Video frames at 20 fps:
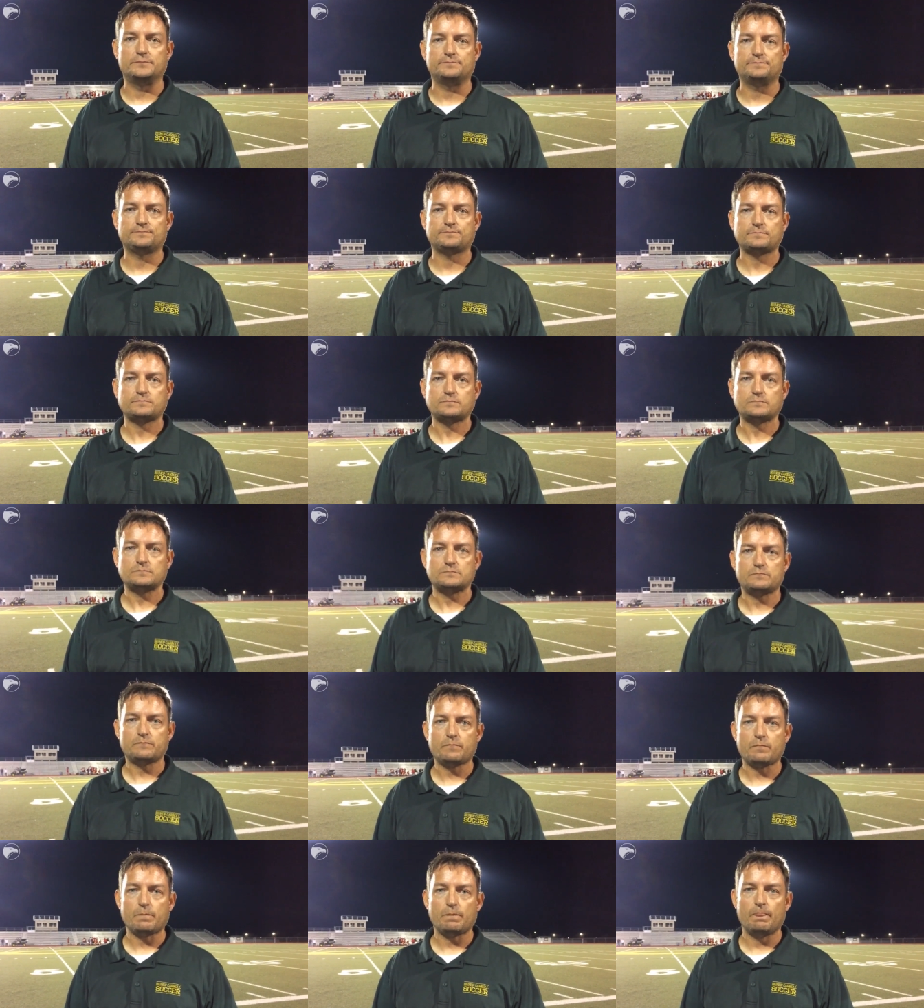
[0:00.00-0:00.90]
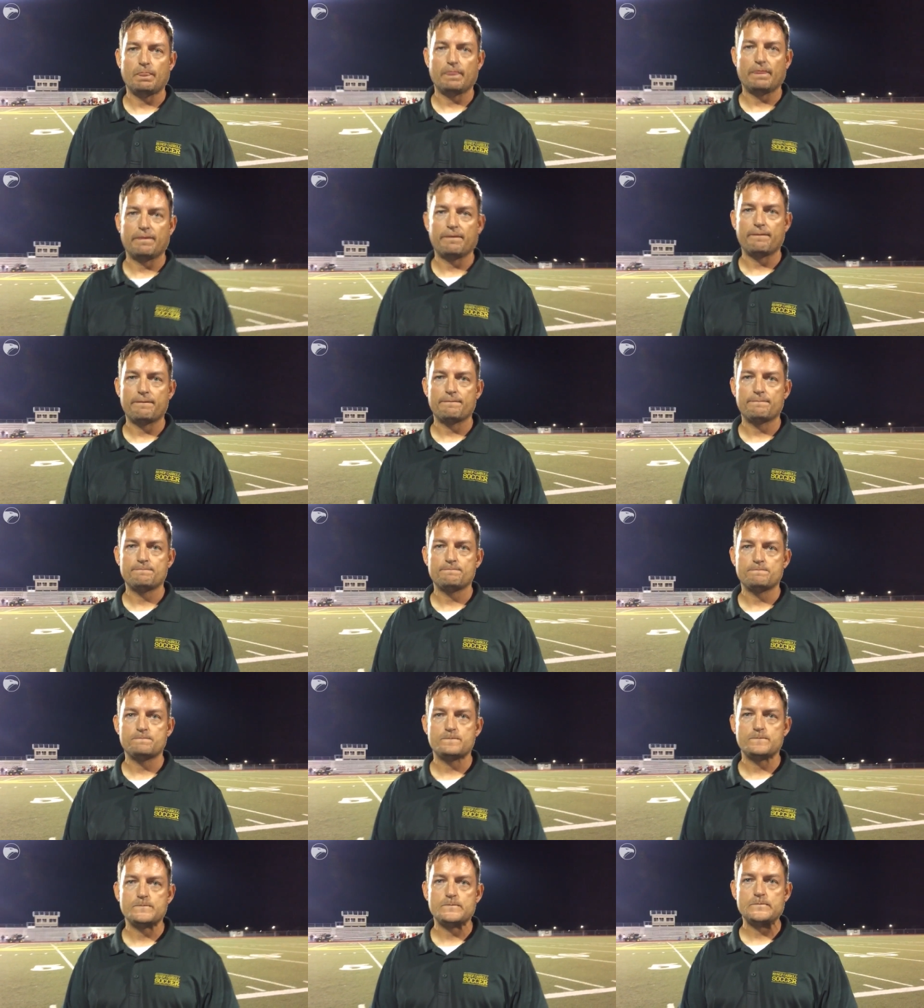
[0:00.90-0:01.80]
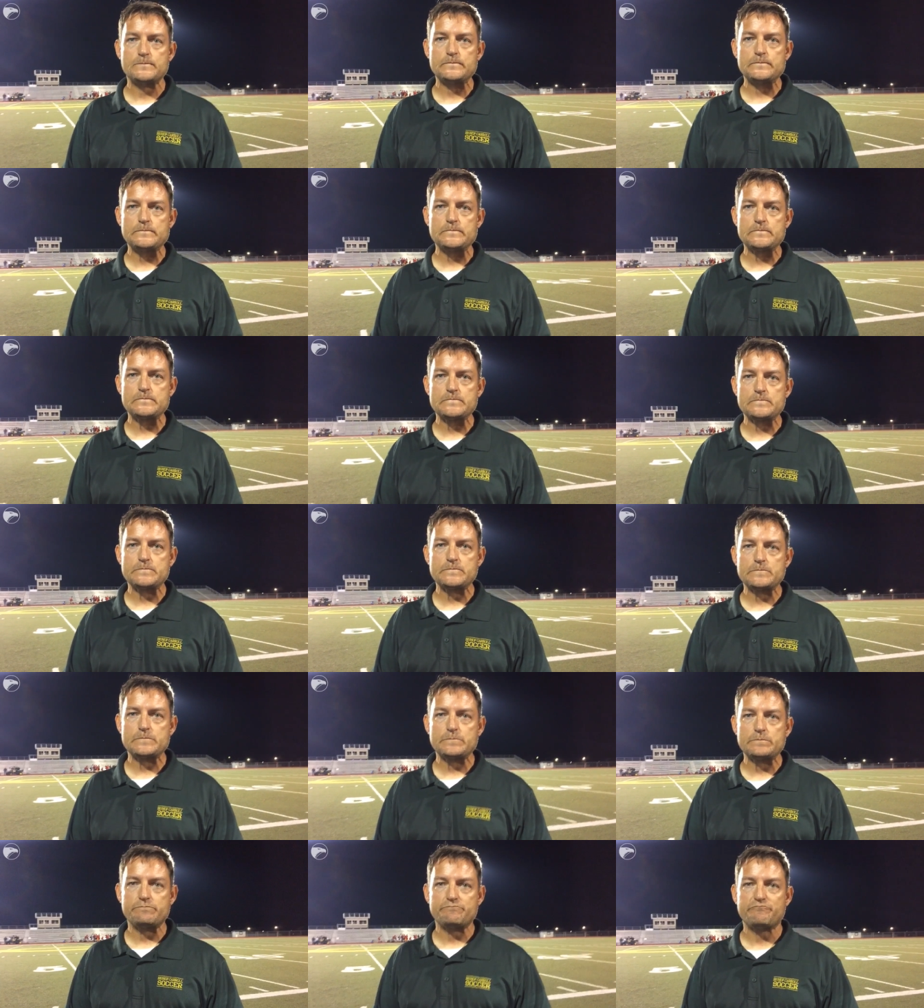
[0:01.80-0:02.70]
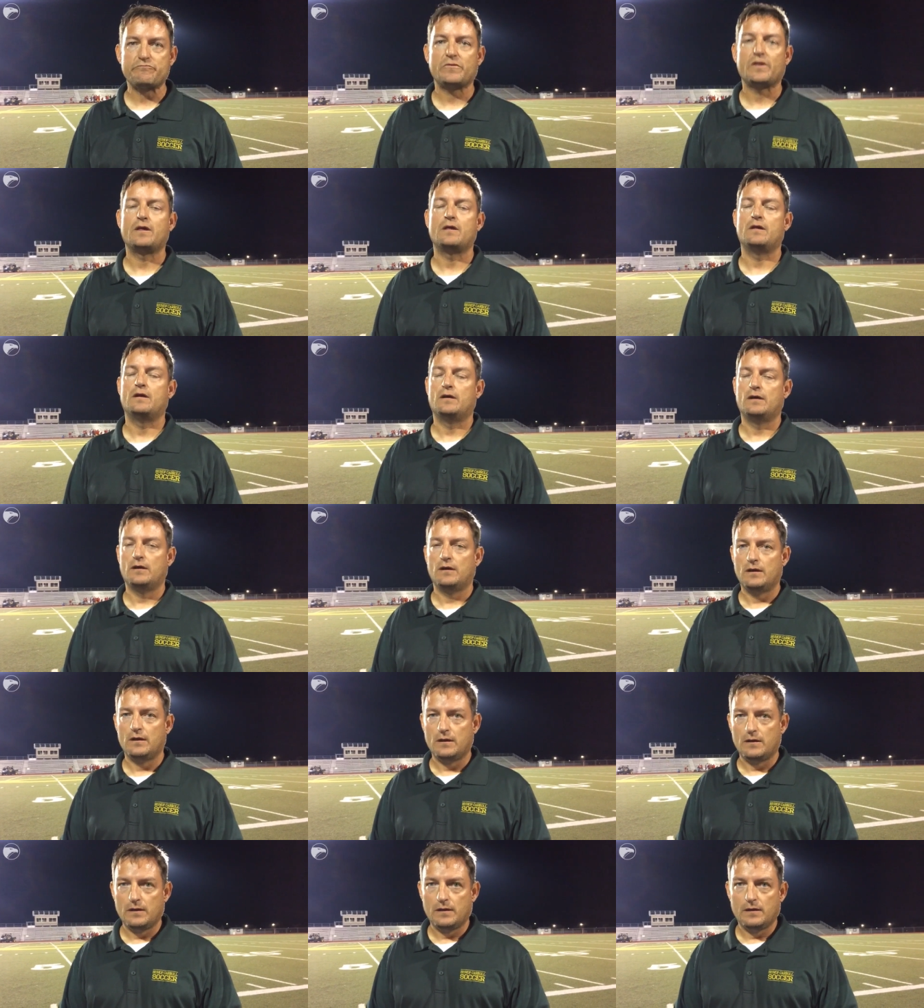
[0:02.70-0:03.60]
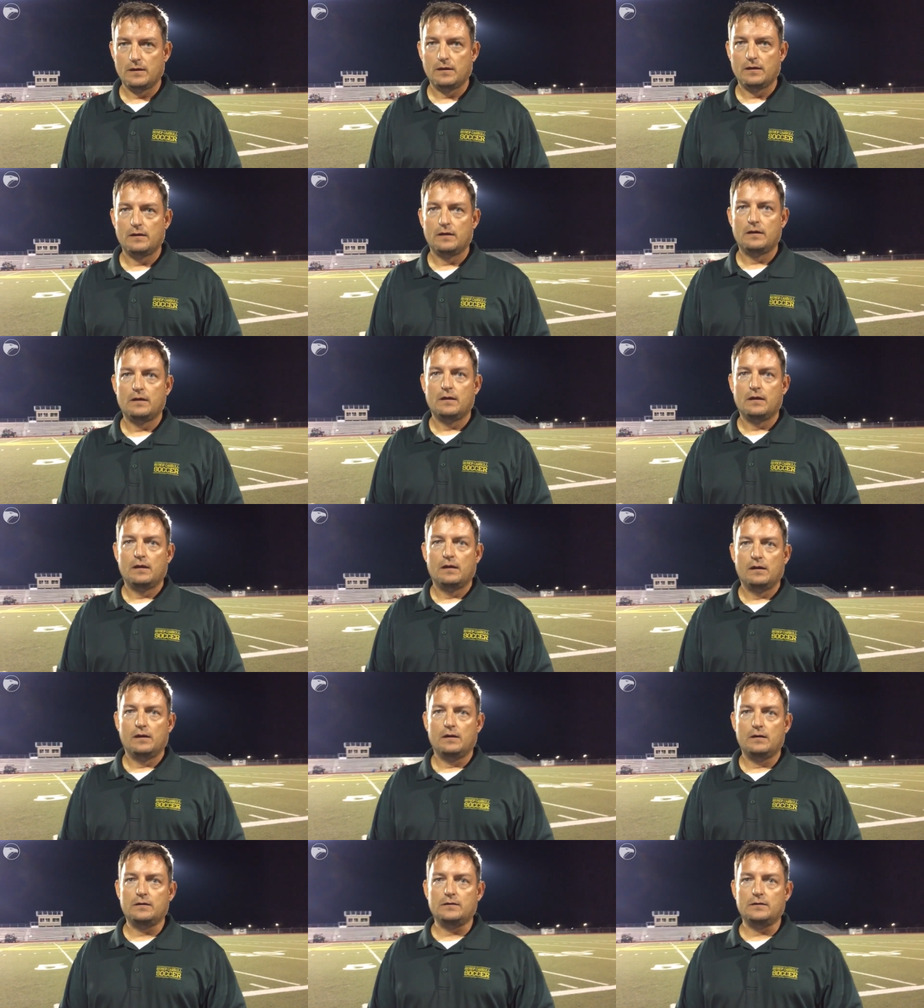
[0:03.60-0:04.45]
And this is your third time playing Maize this season. You know how how did